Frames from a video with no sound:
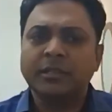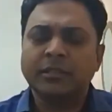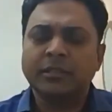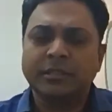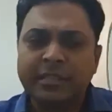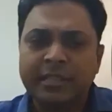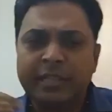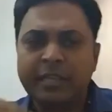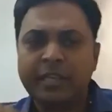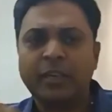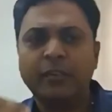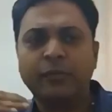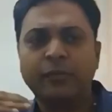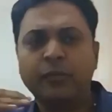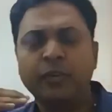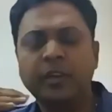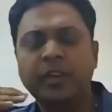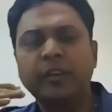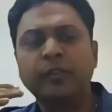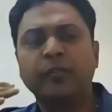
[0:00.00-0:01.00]
See,
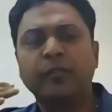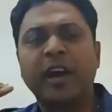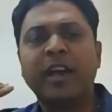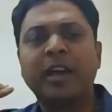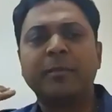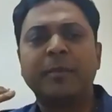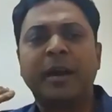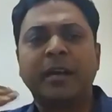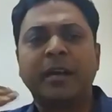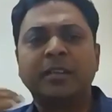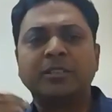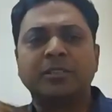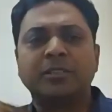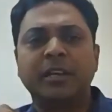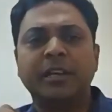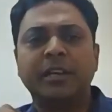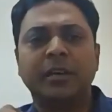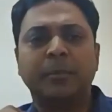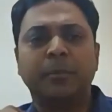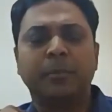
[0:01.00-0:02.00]
if I am
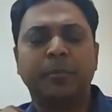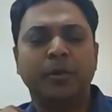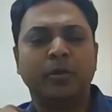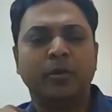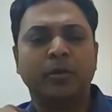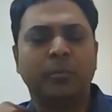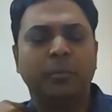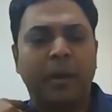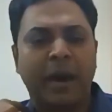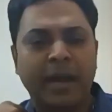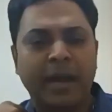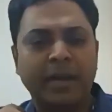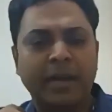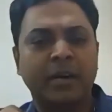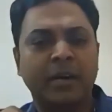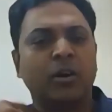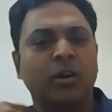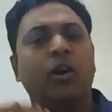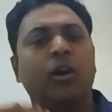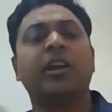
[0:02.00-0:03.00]
actually a
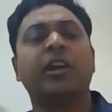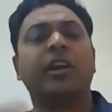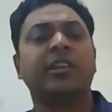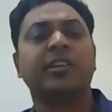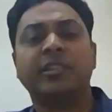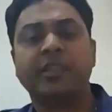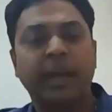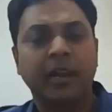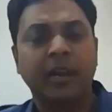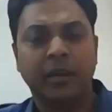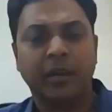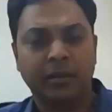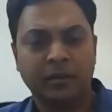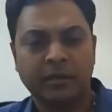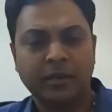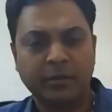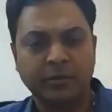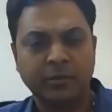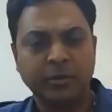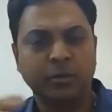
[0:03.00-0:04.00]
buyer or a
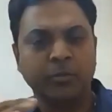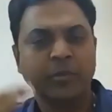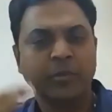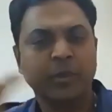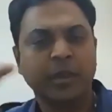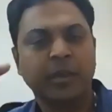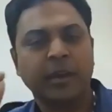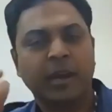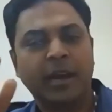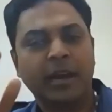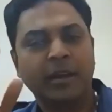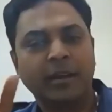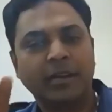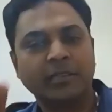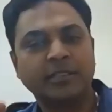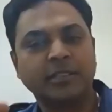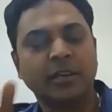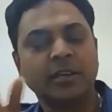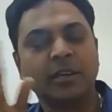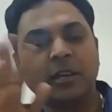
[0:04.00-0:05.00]
seller, and
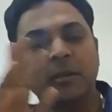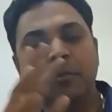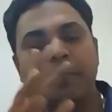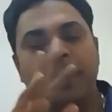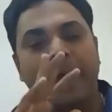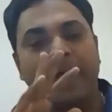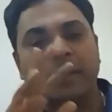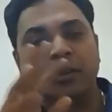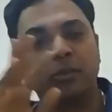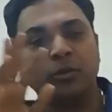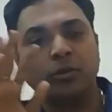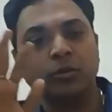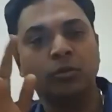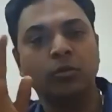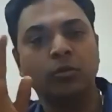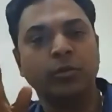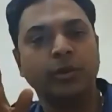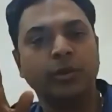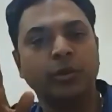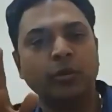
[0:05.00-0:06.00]
I circle back
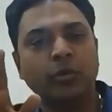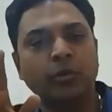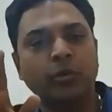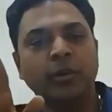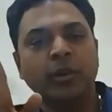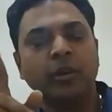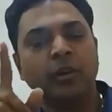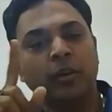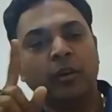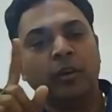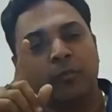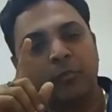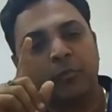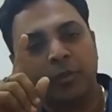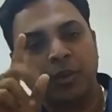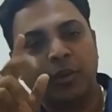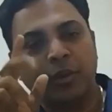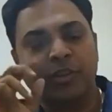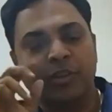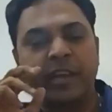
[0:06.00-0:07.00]
to
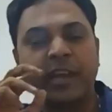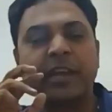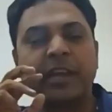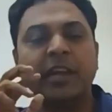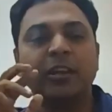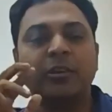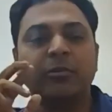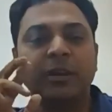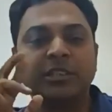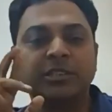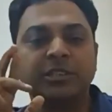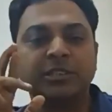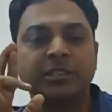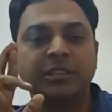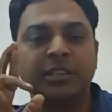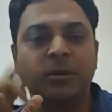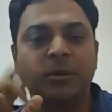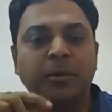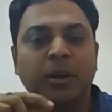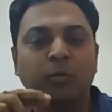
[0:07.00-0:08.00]
your second
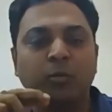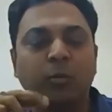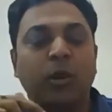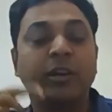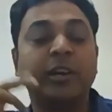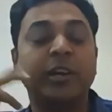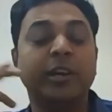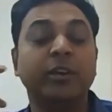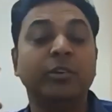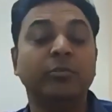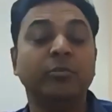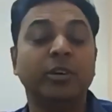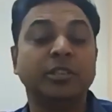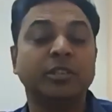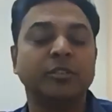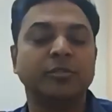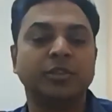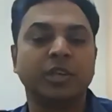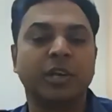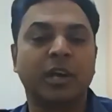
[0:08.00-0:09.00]
question about what did
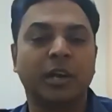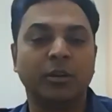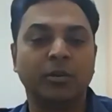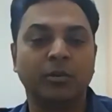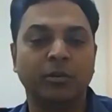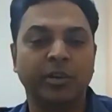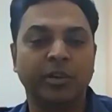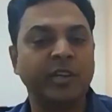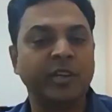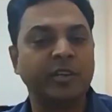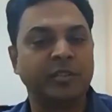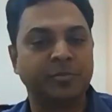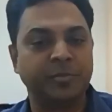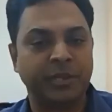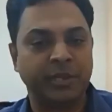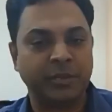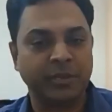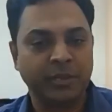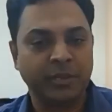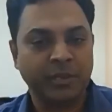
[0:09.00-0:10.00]
University of Chicago teach
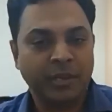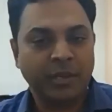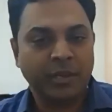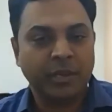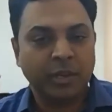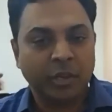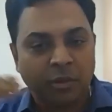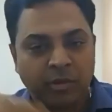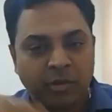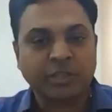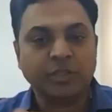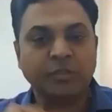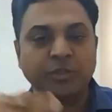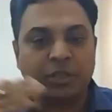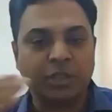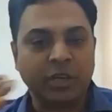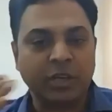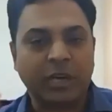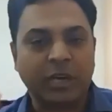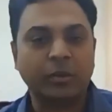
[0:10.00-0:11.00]
me. University of
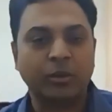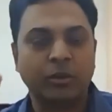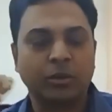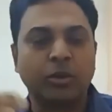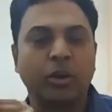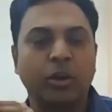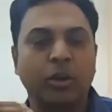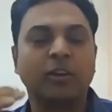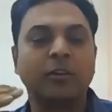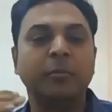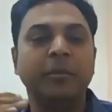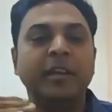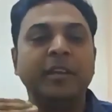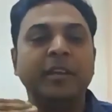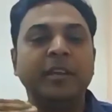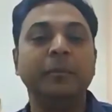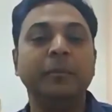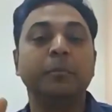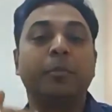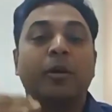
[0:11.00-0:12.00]
Chicago taught me
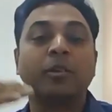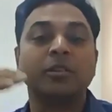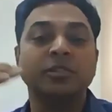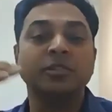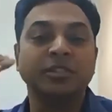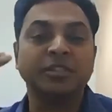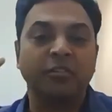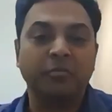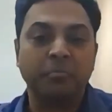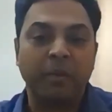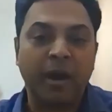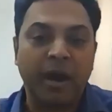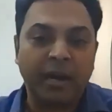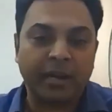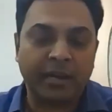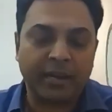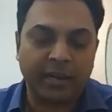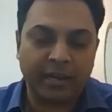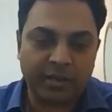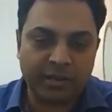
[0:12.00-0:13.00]
the importance of
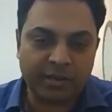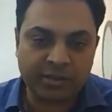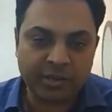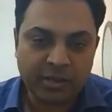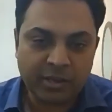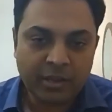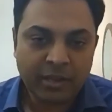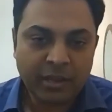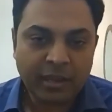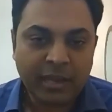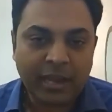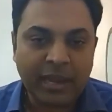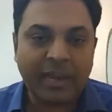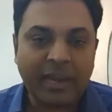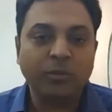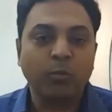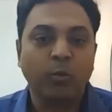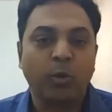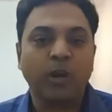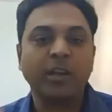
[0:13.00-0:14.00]
markets,
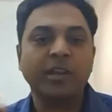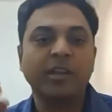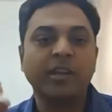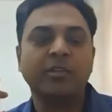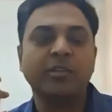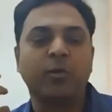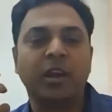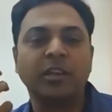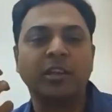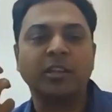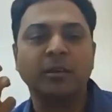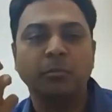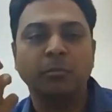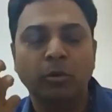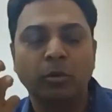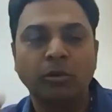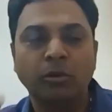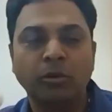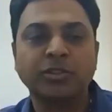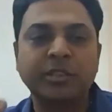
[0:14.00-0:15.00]
and what is one of the
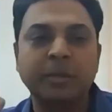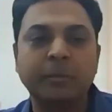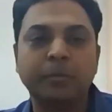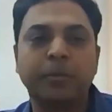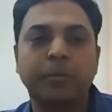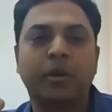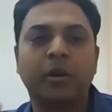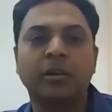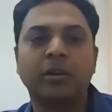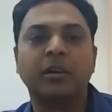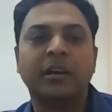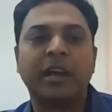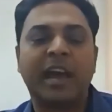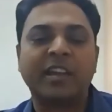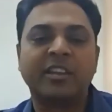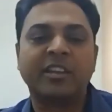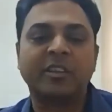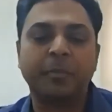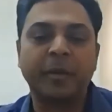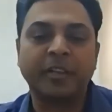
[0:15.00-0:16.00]
most important
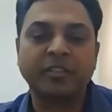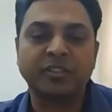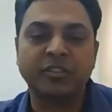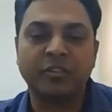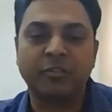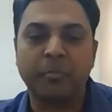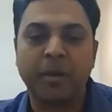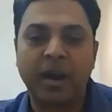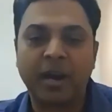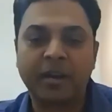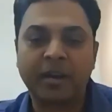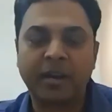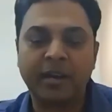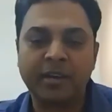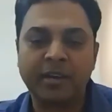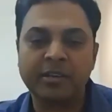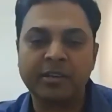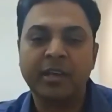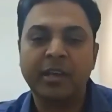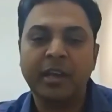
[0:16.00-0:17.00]
aspects of
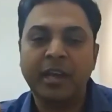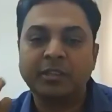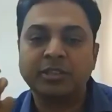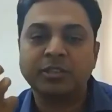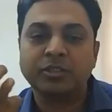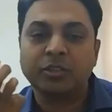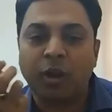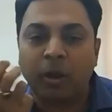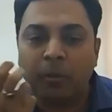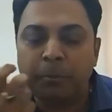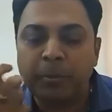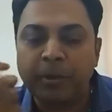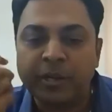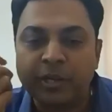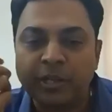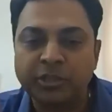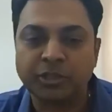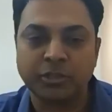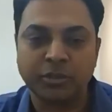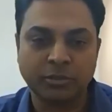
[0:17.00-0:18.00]
markets? It's
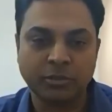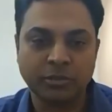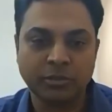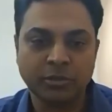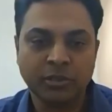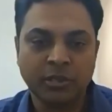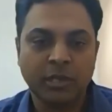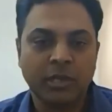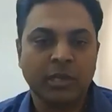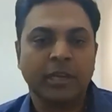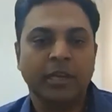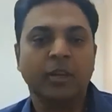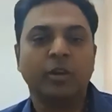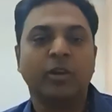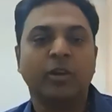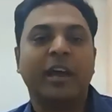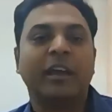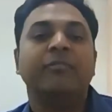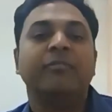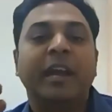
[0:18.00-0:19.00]
competition.
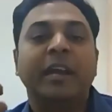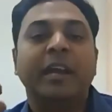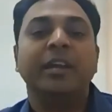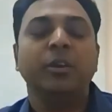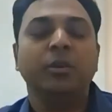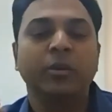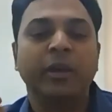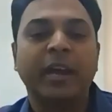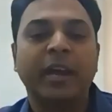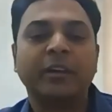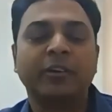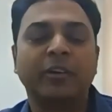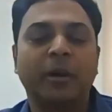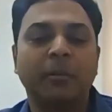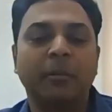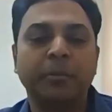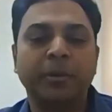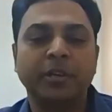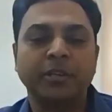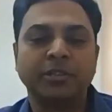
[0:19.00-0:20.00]
And when do you get
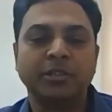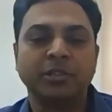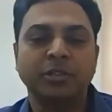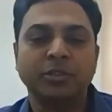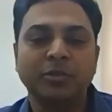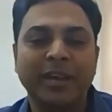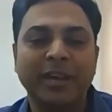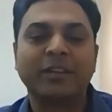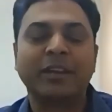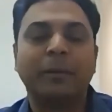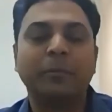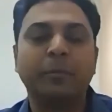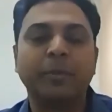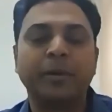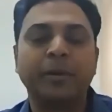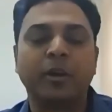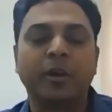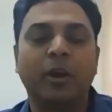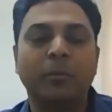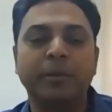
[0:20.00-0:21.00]
competition? You get
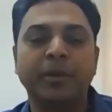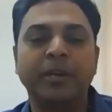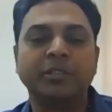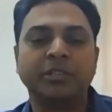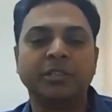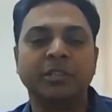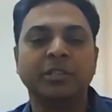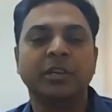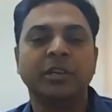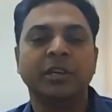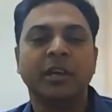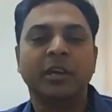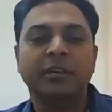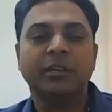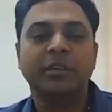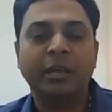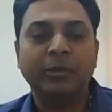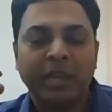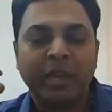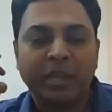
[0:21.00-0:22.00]
competition
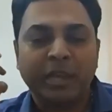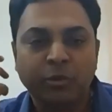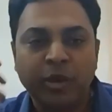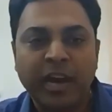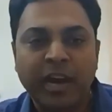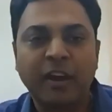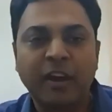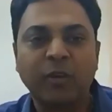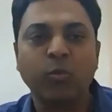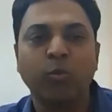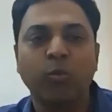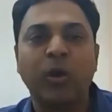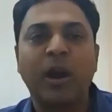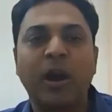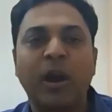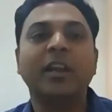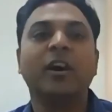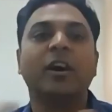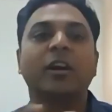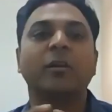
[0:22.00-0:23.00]
then when you have
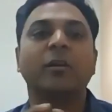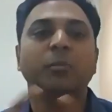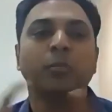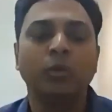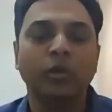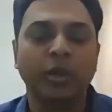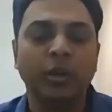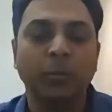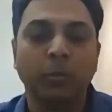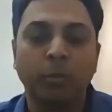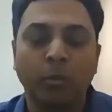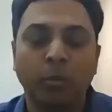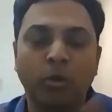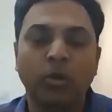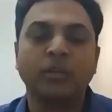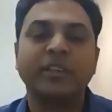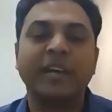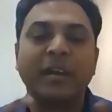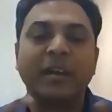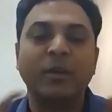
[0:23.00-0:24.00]
one or more,
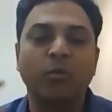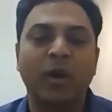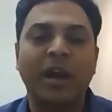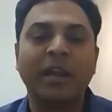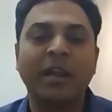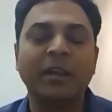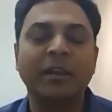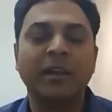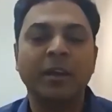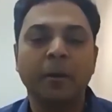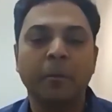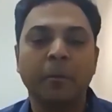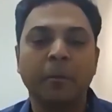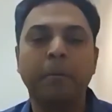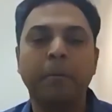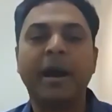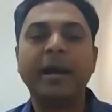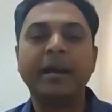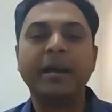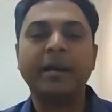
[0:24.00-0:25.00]
more than one
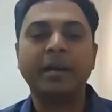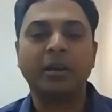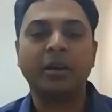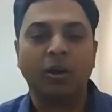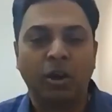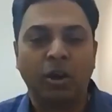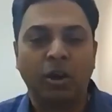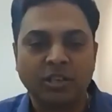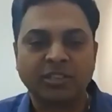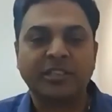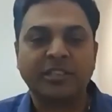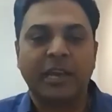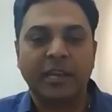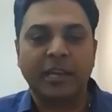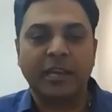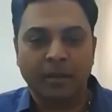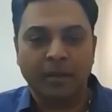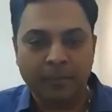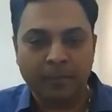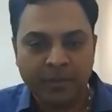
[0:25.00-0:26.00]
buyer or
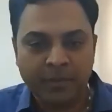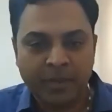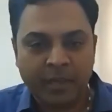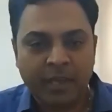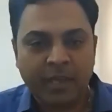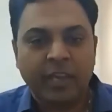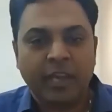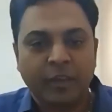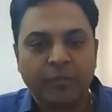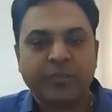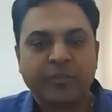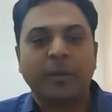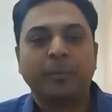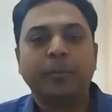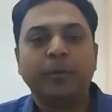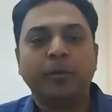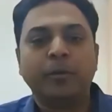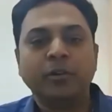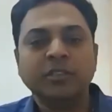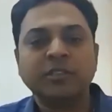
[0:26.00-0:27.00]
seller. If
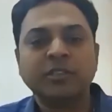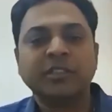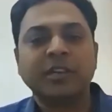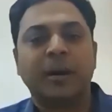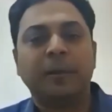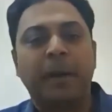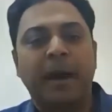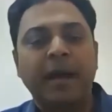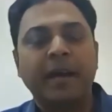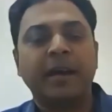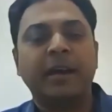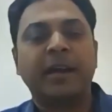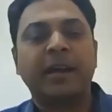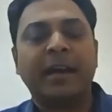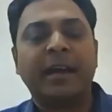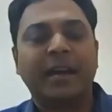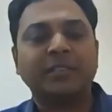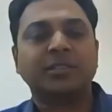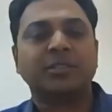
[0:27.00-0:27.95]
suppose a buyer